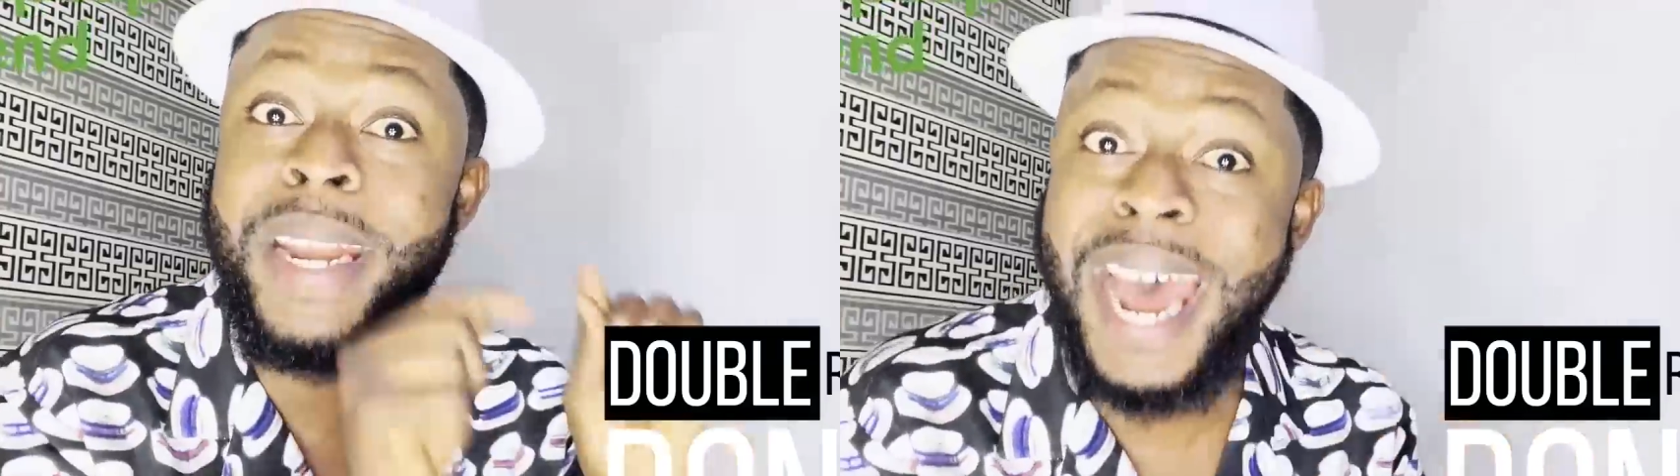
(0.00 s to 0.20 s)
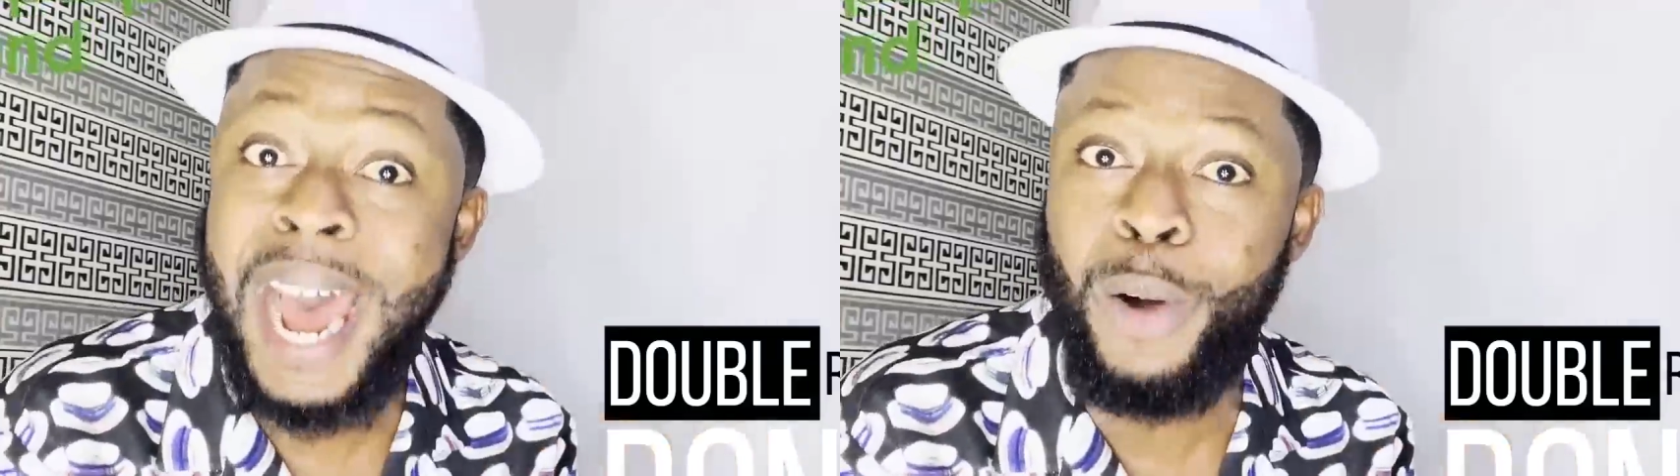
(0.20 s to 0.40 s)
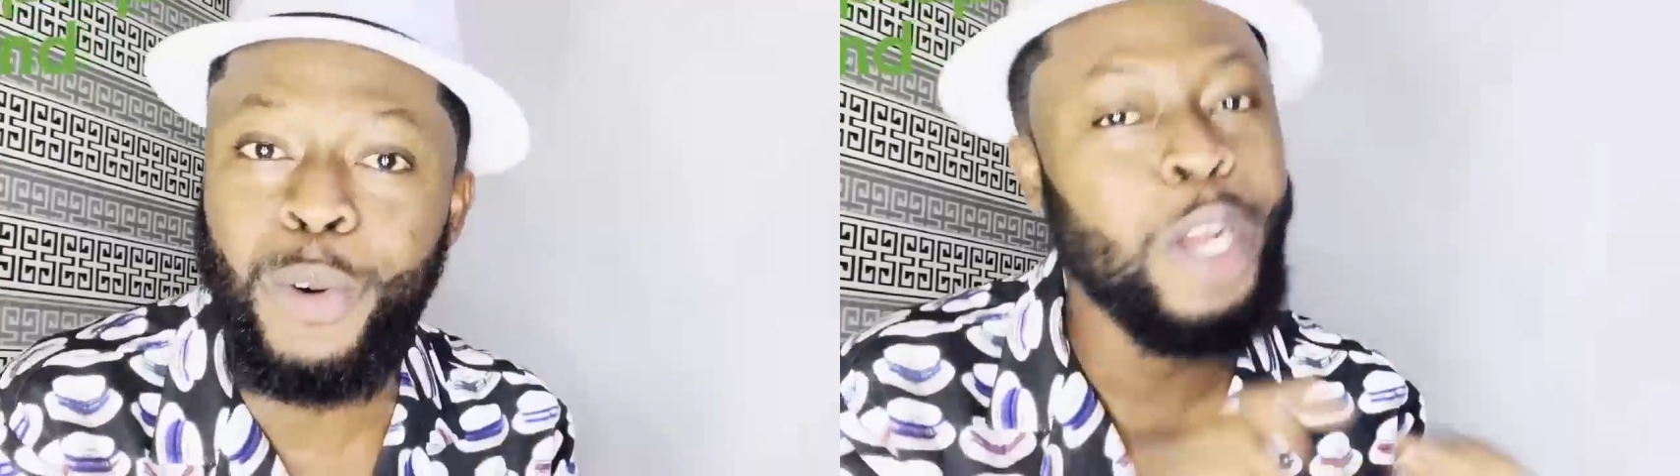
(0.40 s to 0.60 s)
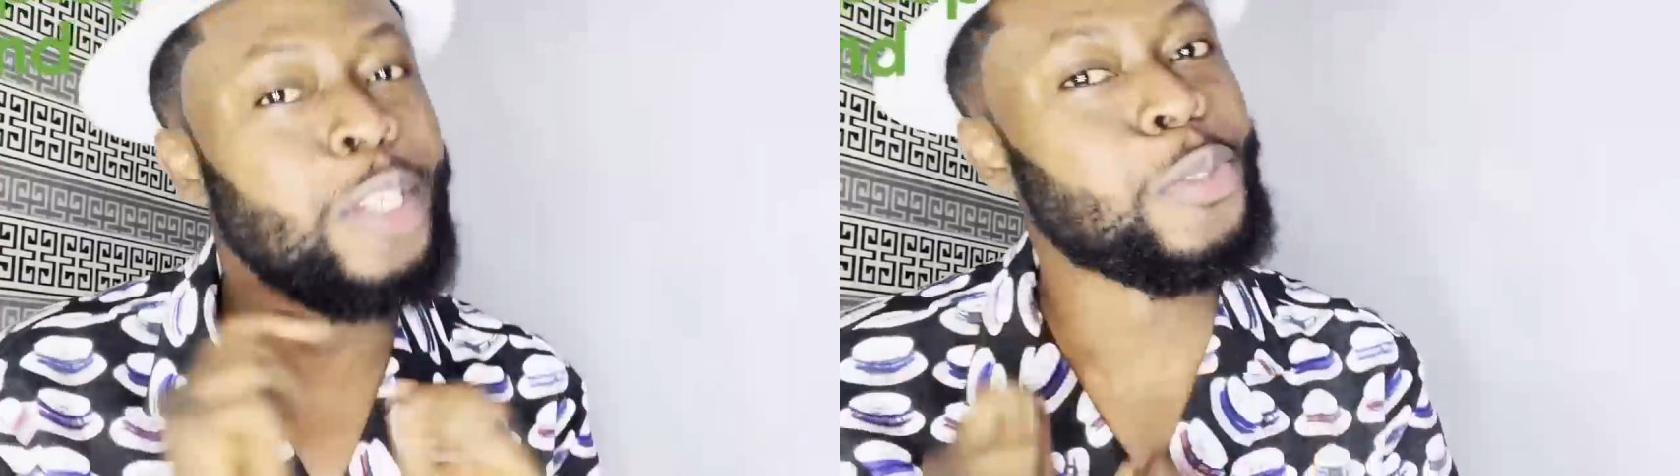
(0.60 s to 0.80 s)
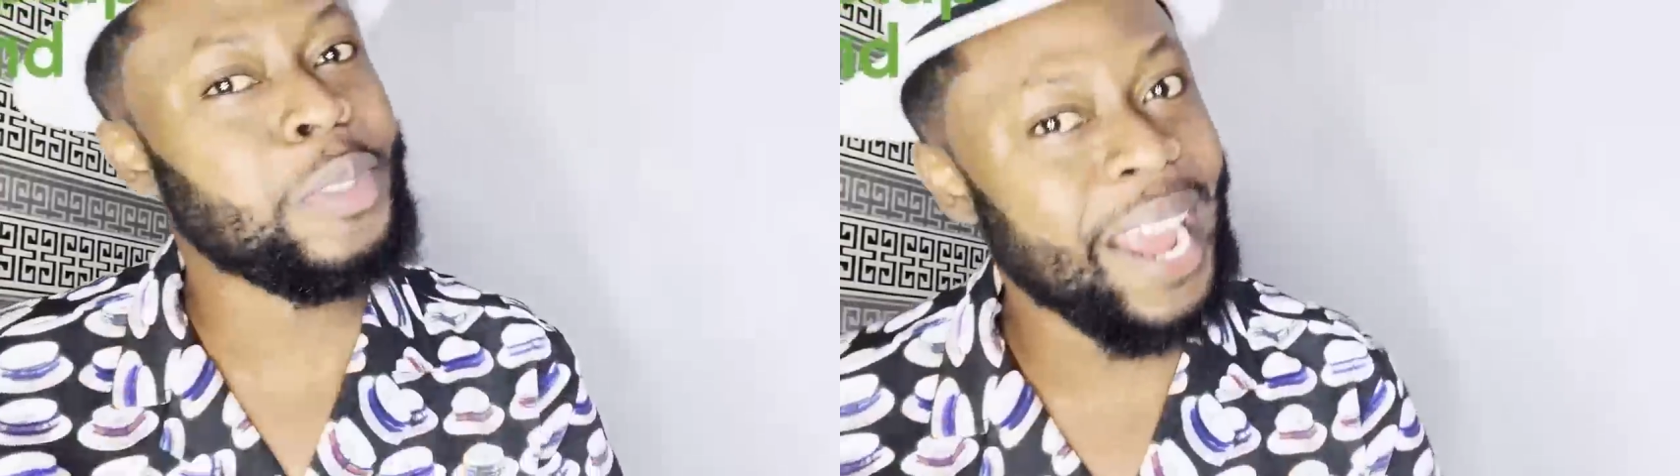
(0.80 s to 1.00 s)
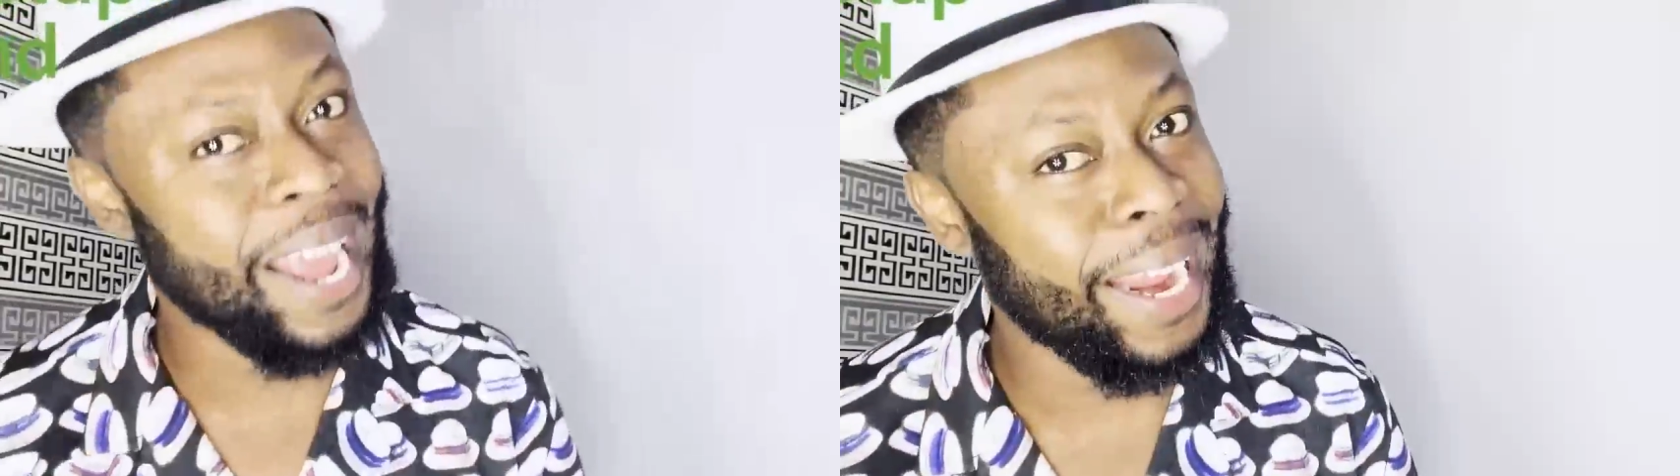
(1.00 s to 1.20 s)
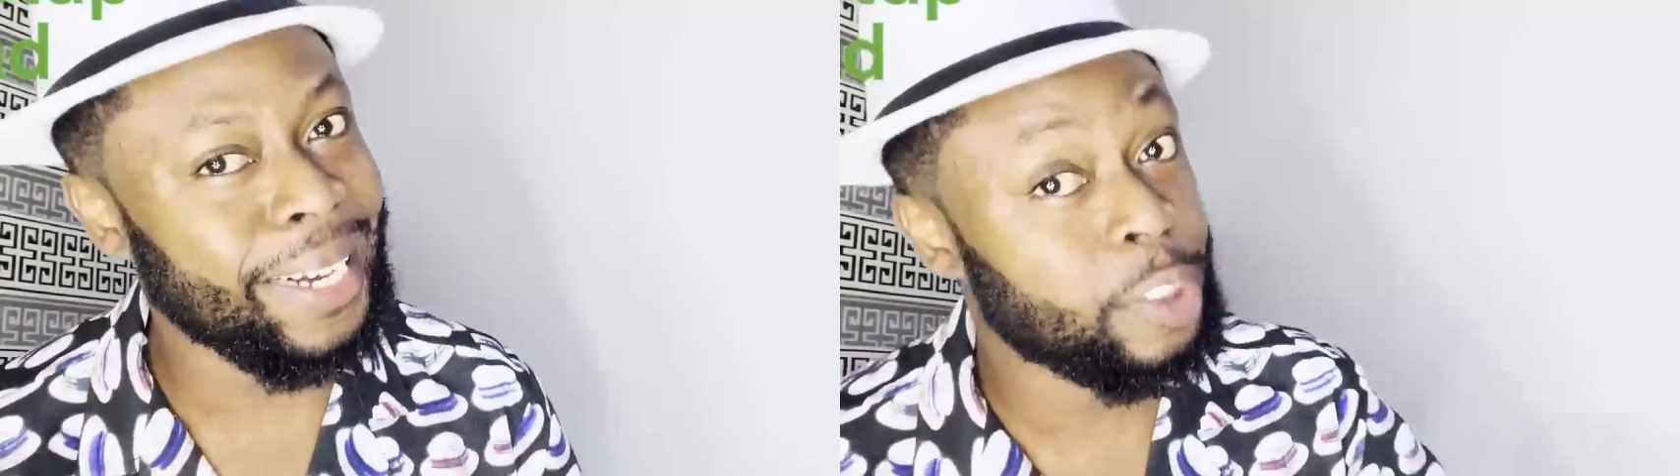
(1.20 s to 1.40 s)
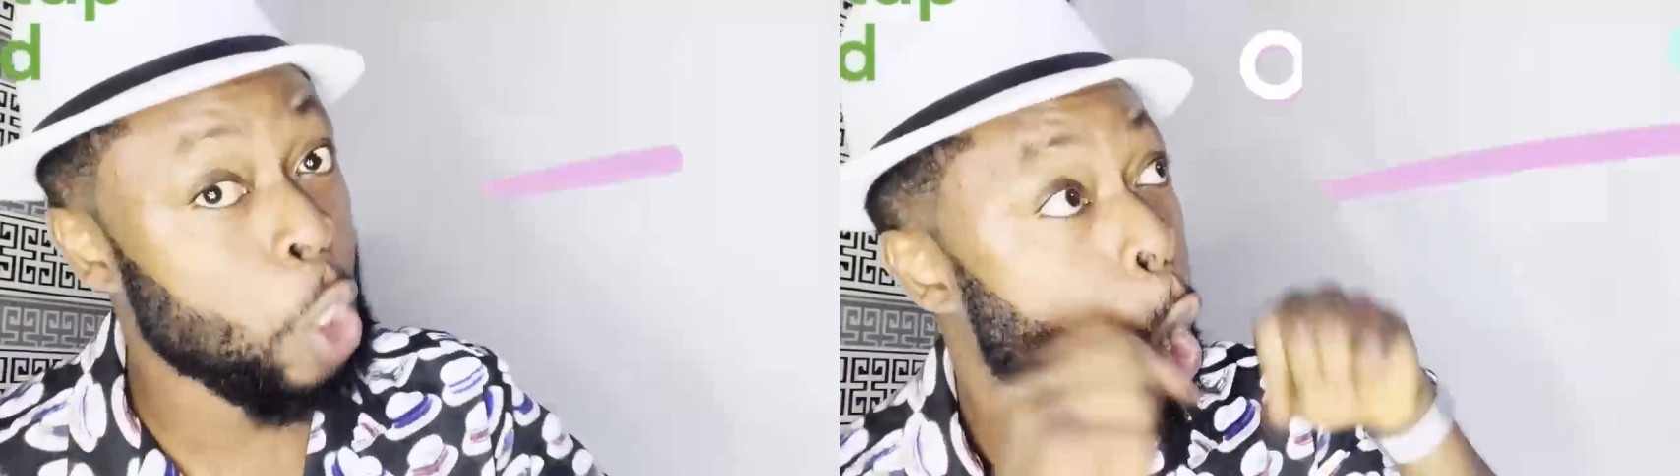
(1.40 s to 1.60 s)
now to the
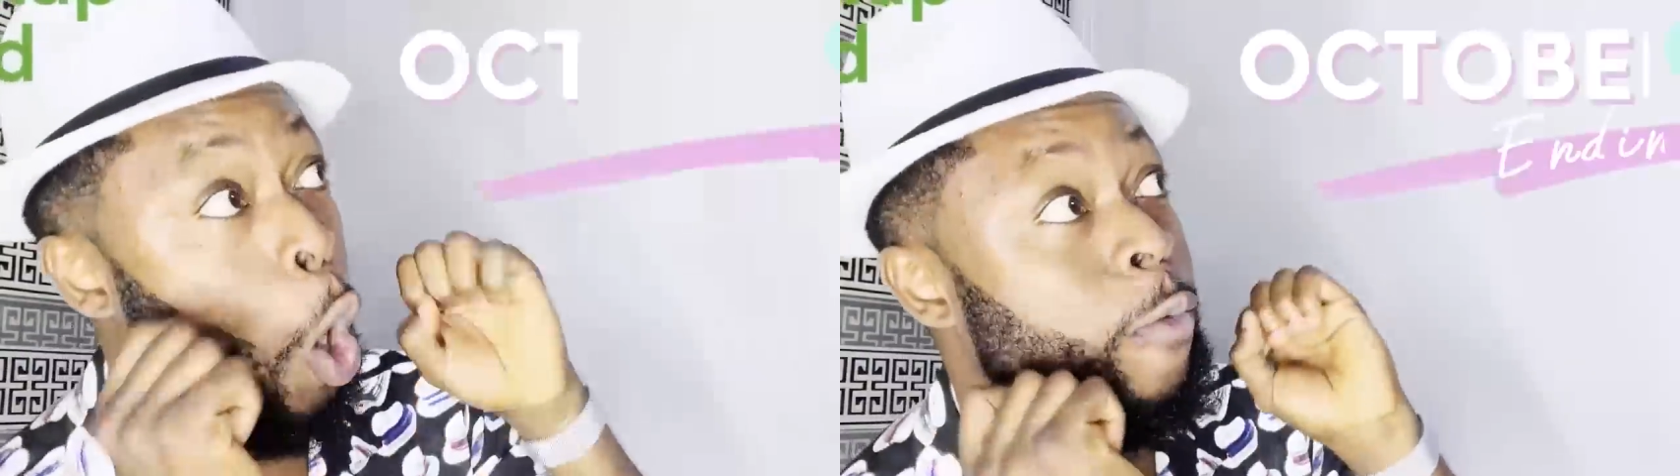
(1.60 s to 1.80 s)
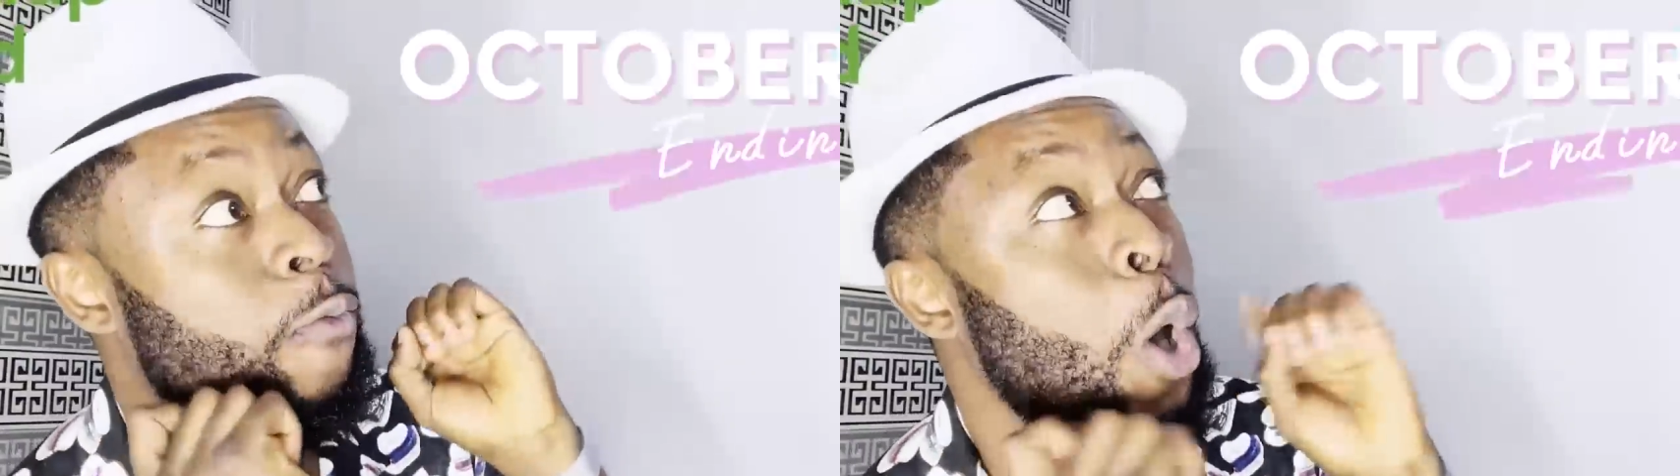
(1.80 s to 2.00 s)
end of